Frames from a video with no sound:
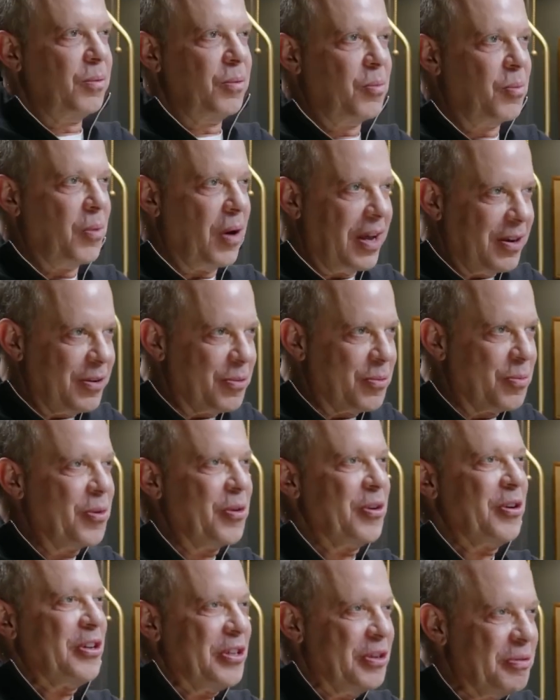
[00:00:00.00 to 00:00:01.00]
What
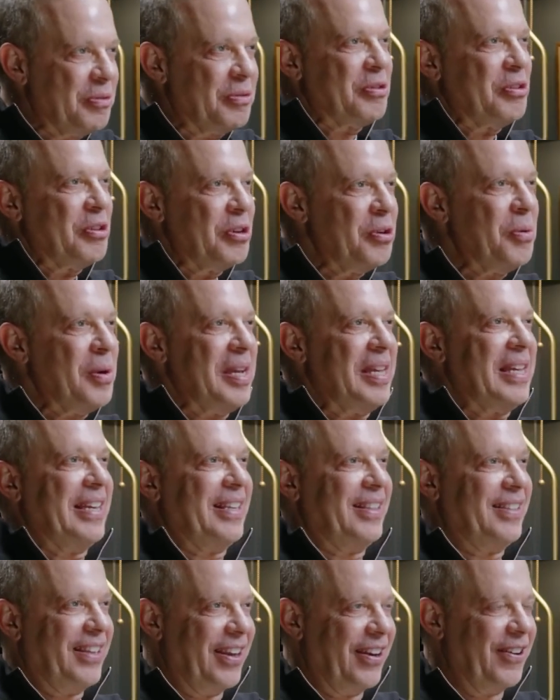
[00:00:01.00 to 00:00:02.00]
were you doing
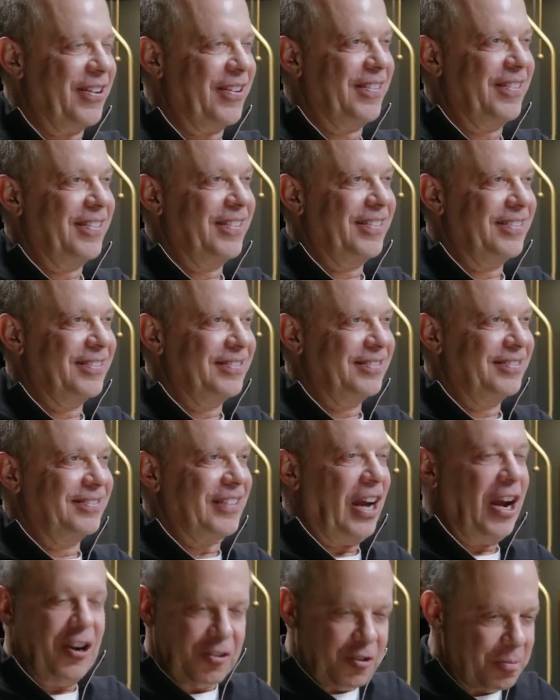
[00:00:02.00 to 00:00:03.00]
in there?
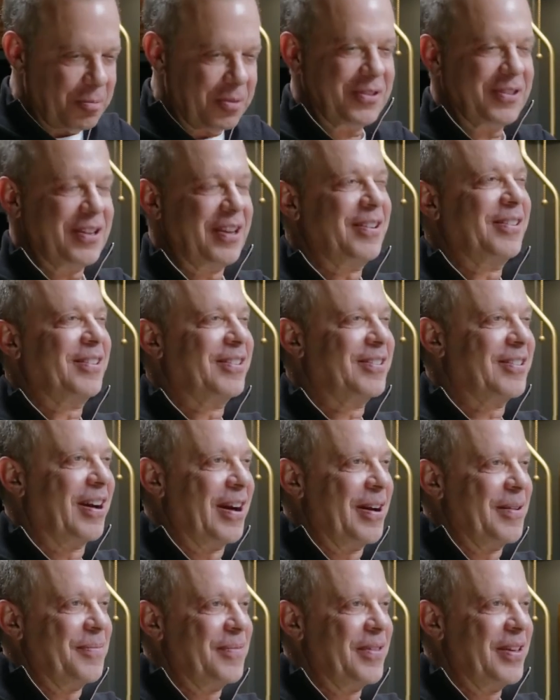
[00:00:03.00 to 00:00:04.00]
100% of the
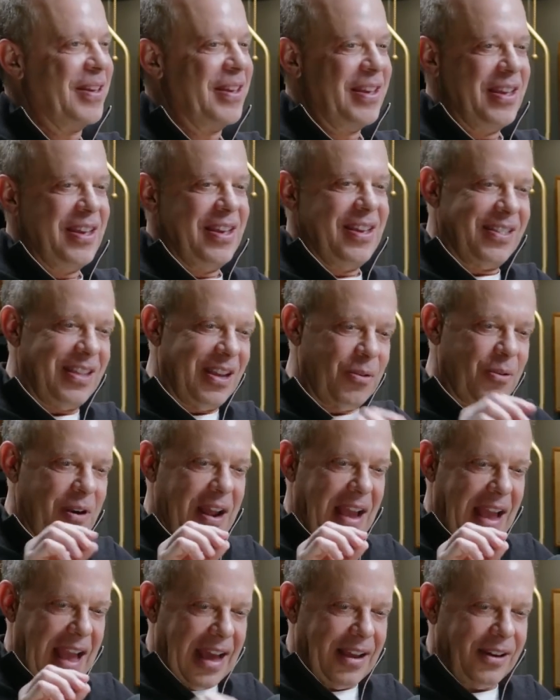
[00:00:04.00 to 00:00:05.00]
time, they
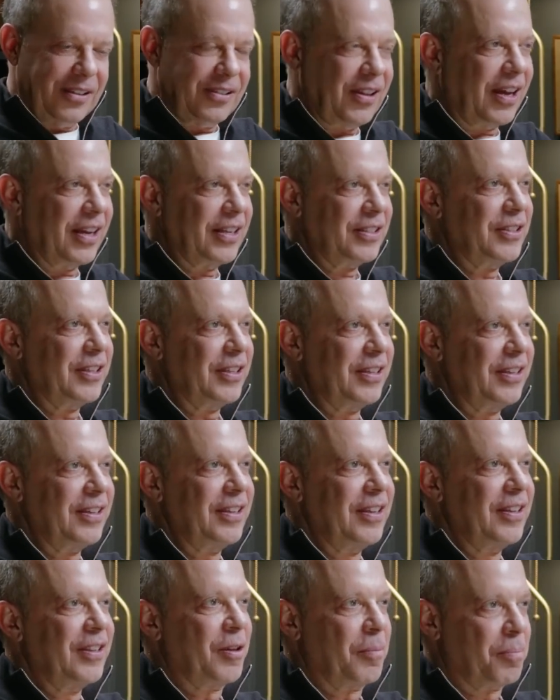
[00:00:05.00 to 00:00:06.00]
were analyzing
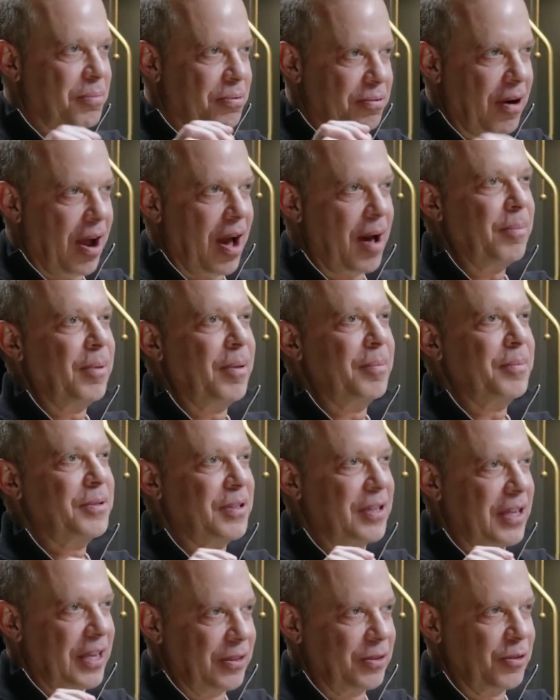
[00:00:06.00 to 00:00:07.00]
the
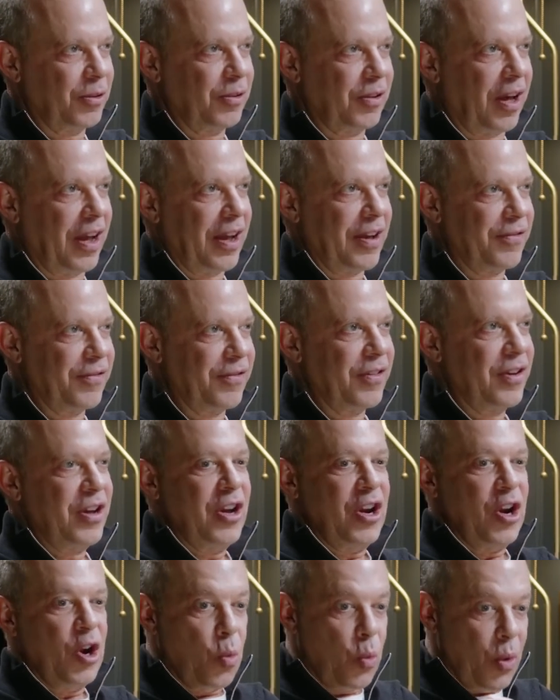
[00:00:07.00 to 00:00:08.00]
problems in their life
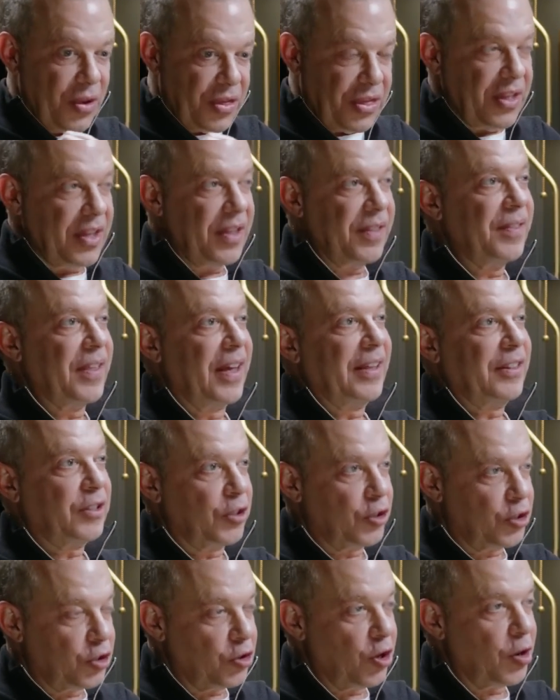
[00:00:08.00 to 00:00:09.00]
within that
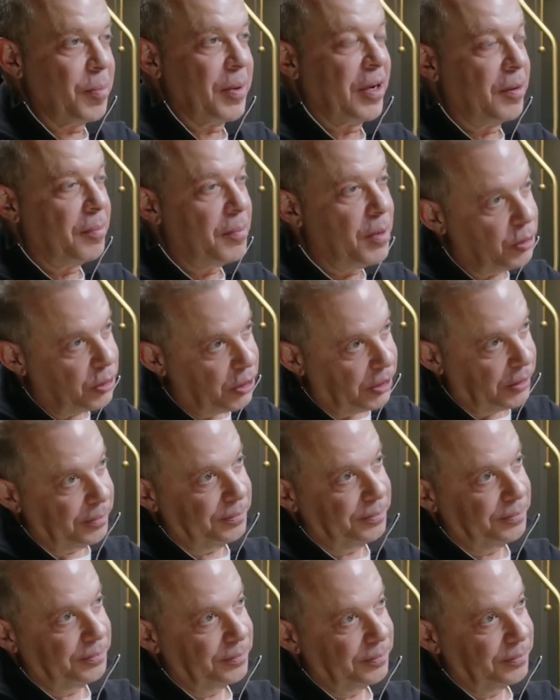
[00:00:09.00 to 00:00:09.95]
disturbing emotion.